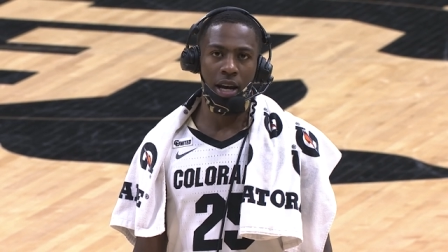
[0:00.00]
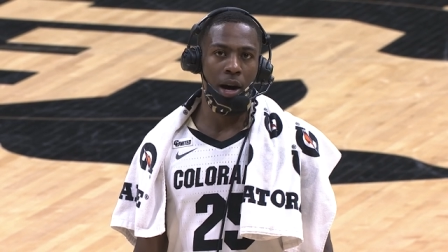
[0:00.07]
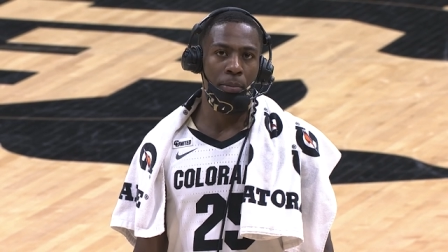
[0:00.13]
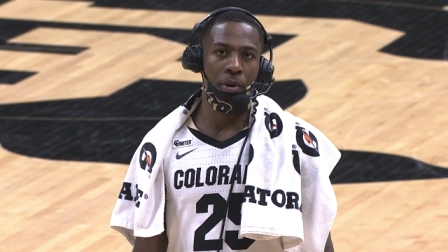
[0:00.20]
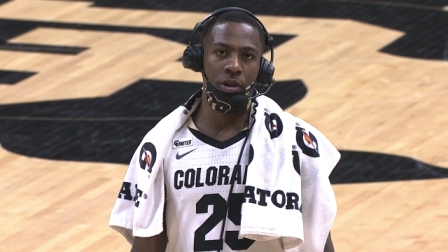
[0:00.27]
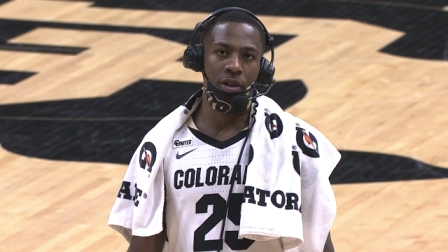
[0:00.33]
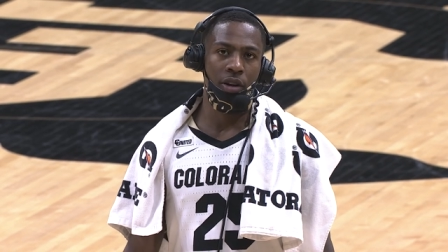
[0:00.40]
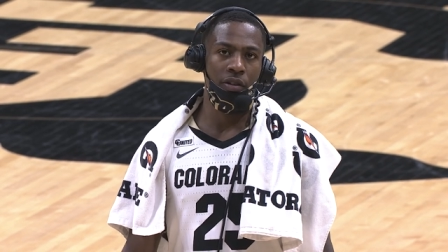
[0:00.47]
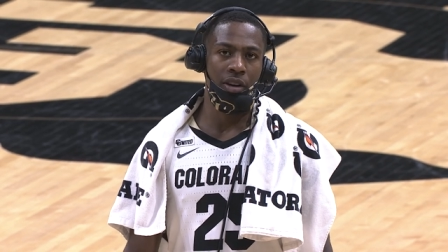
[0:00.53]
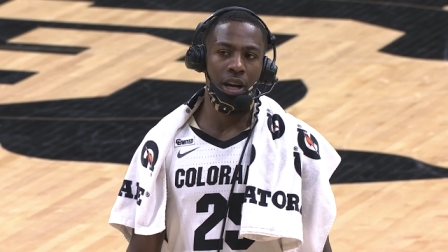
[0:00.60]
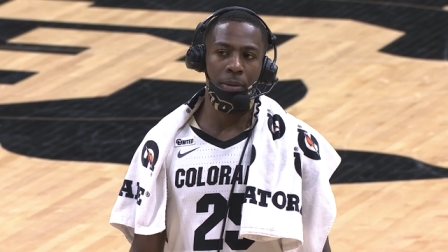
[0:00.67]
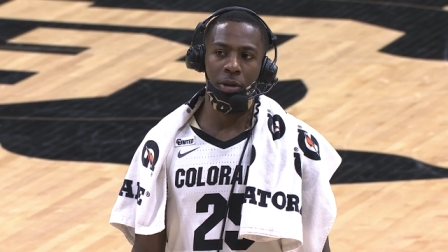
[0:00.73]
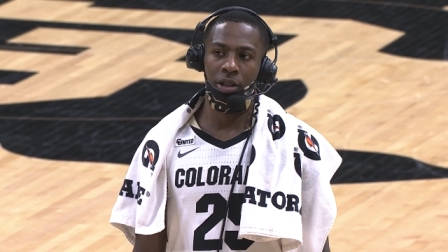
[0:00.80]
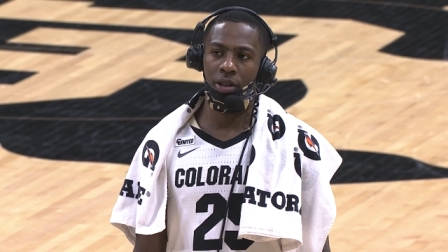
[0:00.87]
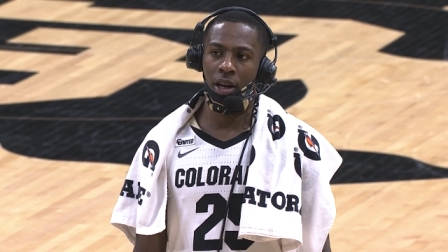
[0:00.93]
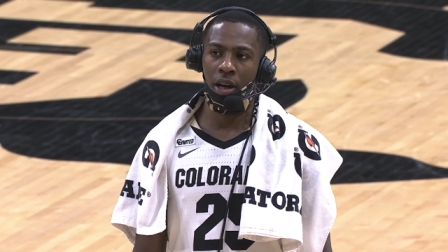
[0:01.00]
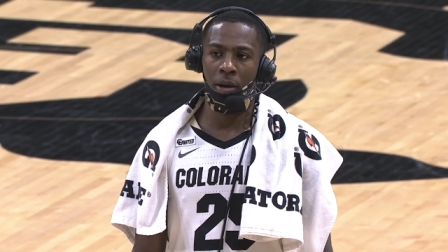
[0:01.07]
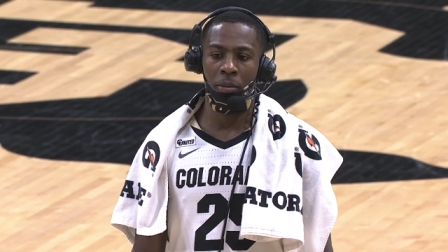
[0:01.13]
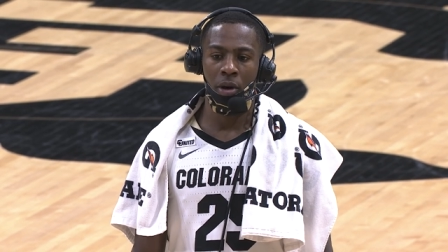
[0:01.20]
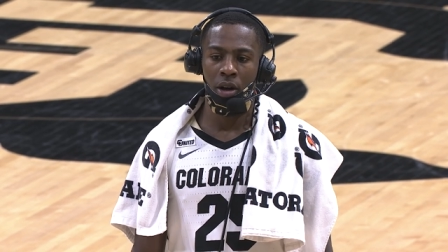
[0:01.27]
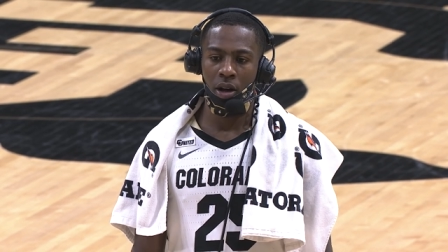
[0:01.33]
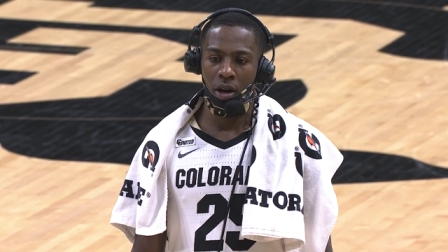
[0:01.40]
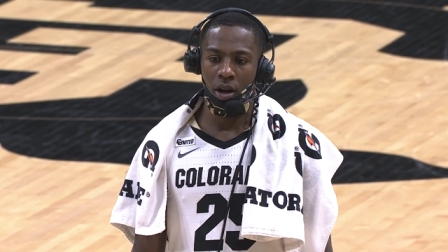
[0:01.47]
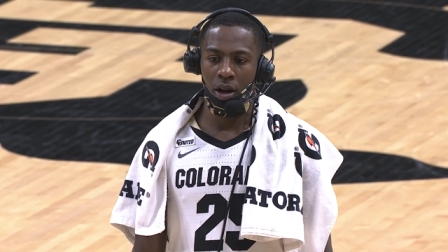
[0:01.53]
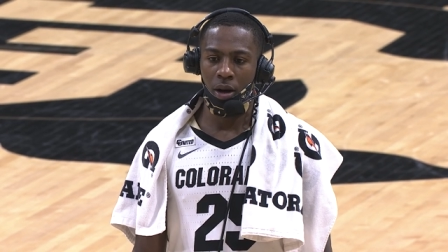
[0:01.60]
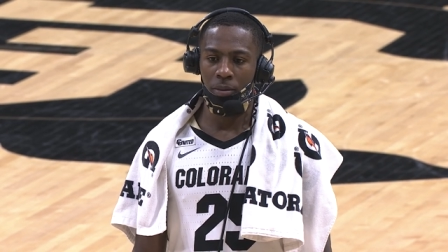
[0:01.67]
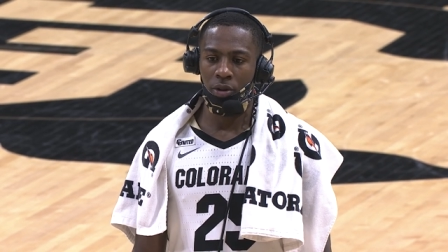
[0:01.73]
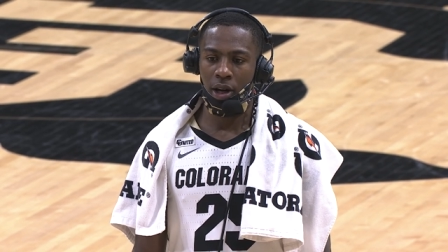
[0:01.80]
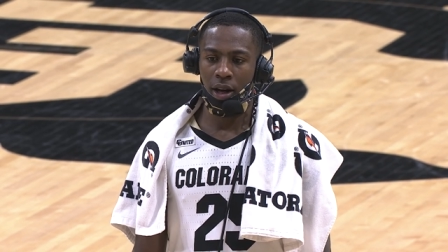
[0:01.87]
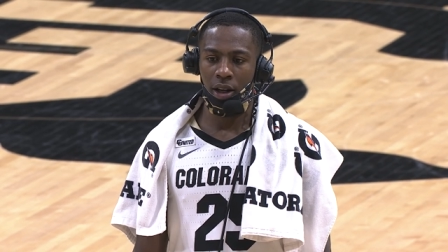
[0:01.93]
I approach every game the same.
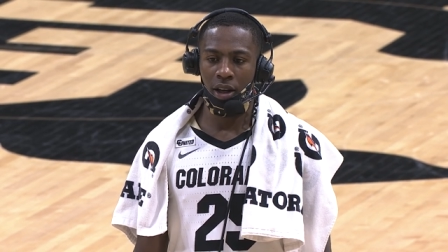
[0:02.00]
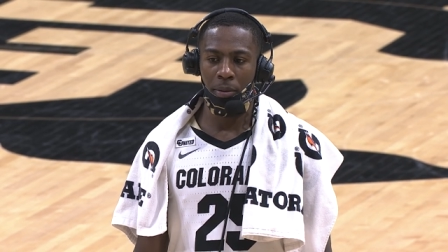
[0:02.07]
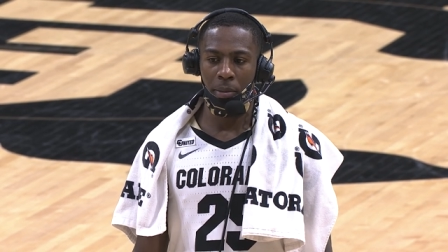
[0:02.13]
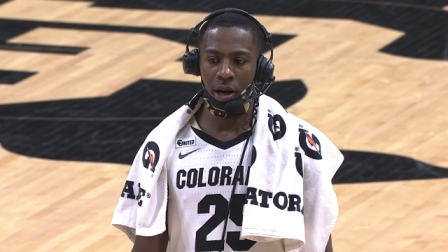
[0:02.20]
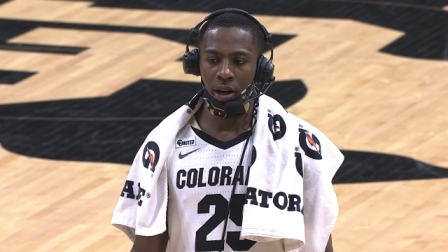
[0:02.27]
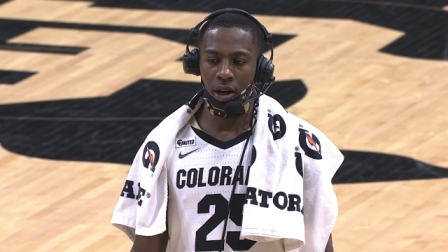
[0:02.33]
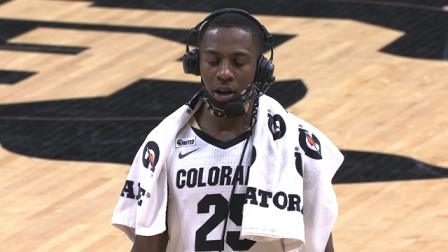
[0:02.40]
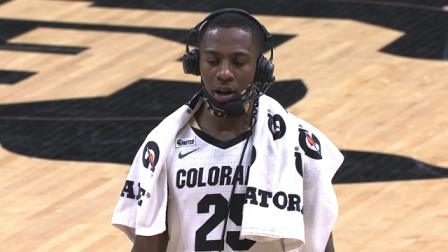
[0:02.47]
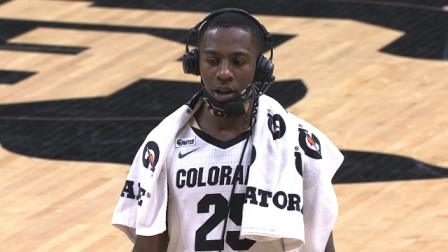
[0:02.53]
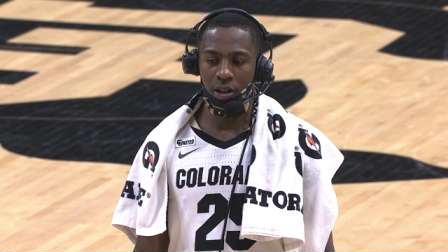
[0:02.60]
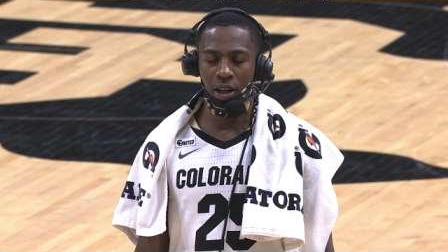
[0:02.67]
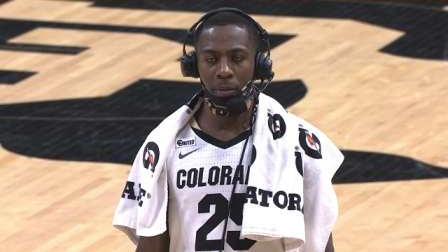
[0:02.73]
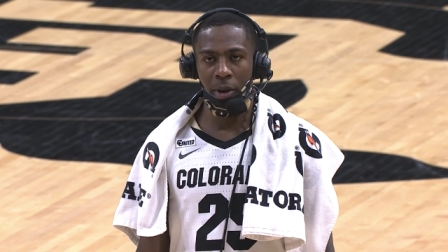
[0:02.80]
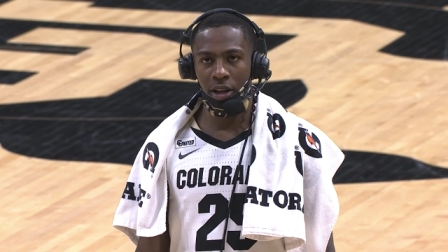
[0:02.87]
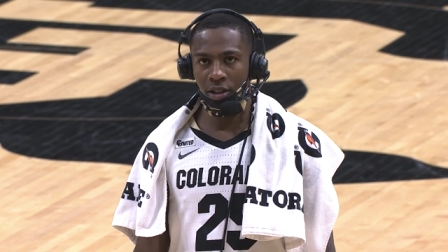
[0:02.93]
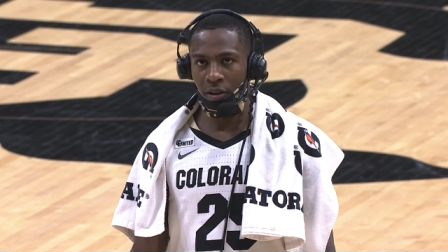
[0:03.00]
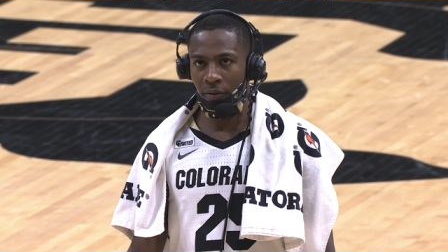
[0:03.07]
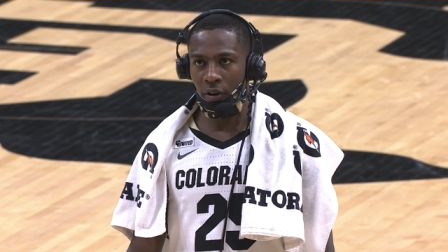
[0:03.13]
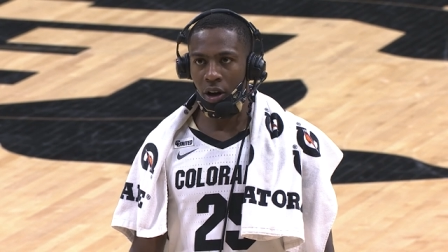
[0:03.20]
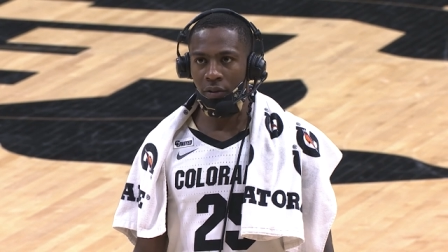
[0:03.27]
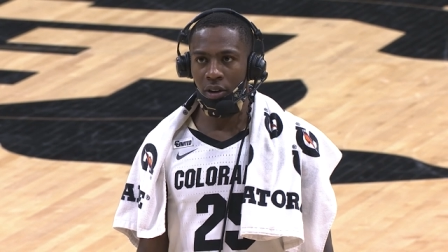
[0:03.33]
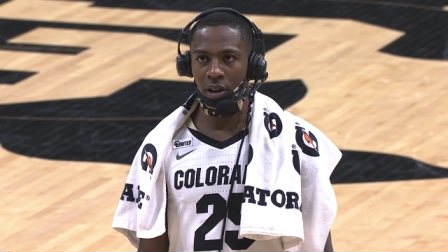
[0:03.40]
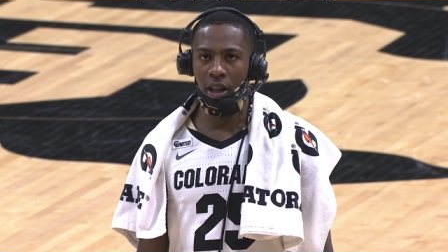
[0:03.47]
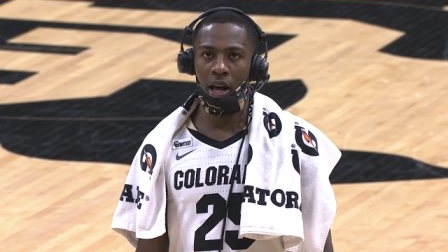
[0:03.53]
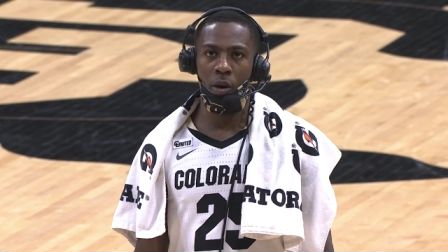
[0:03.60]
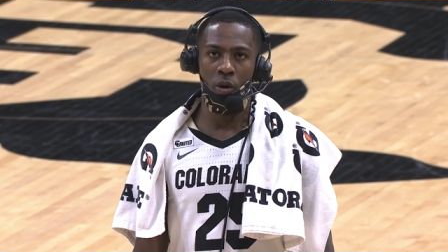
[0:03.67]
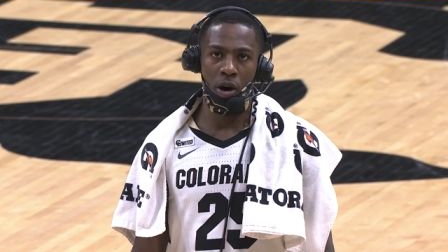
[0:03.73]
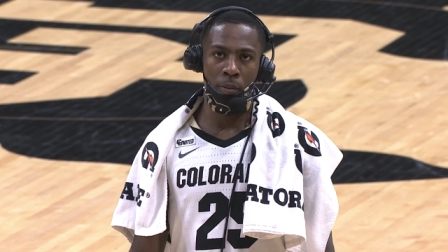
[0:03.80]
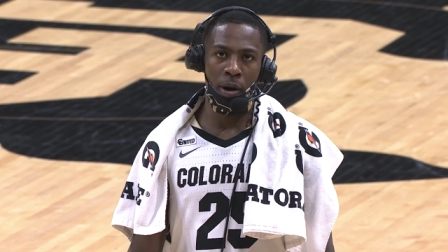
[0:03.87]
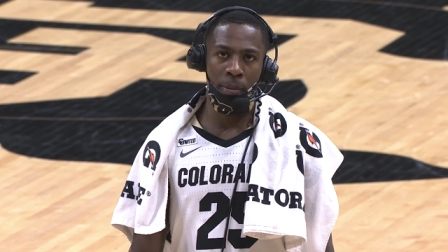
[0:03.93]
I'm trying to get my uh, teammates involved, and then I
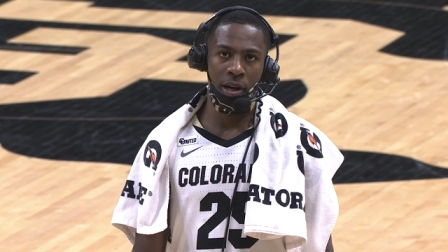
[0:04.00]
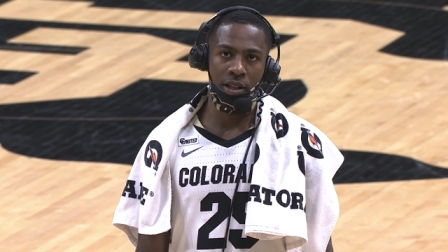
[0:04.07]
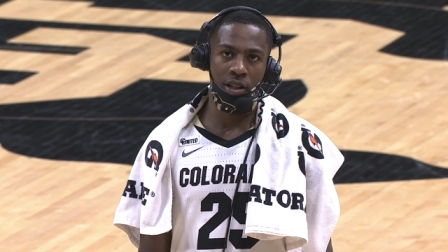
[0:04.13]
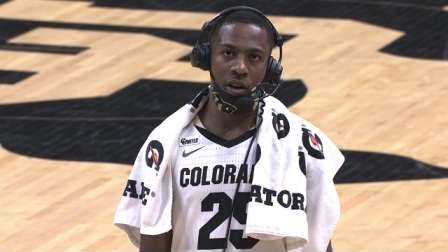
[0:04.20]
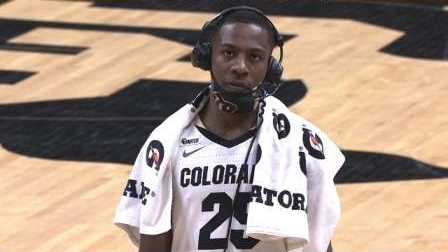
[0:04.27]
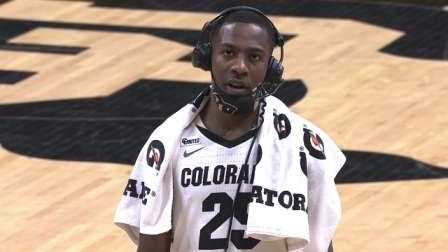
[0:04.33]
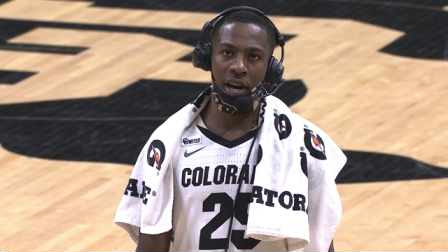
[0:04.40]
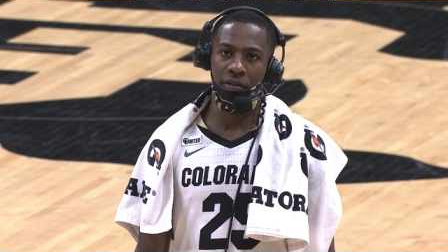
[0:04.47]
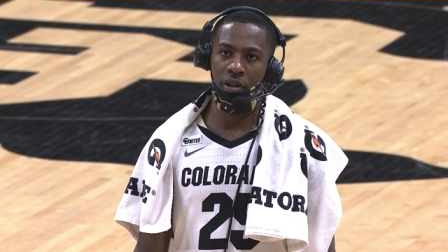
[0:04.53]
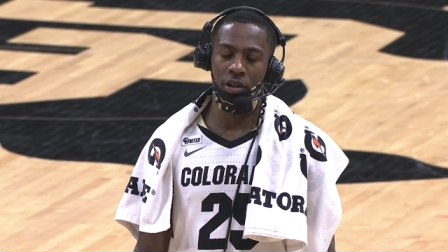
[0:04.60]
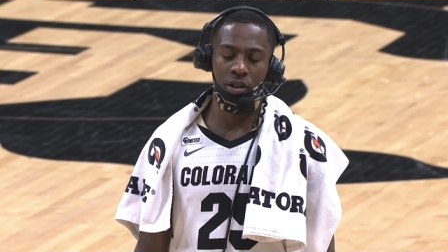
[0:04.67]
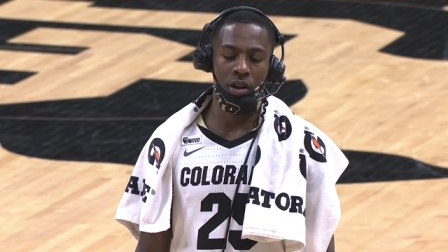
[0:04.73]
worry about myself after.